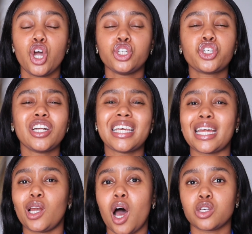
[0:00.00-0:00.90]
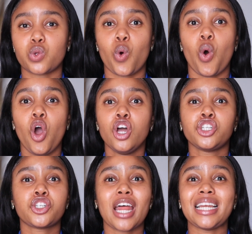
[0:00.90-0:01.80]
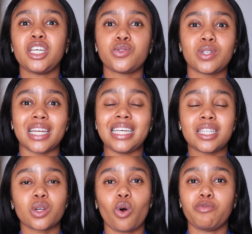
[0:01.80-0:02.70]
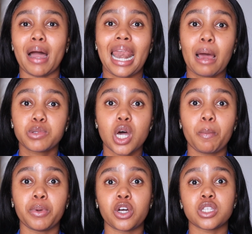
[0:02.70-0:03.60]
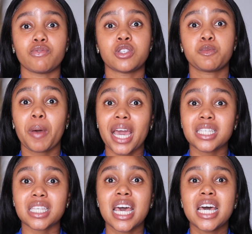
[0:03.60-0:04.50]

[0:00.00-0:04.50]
Should it get lost, or should I need to delete it off my laptop because of space?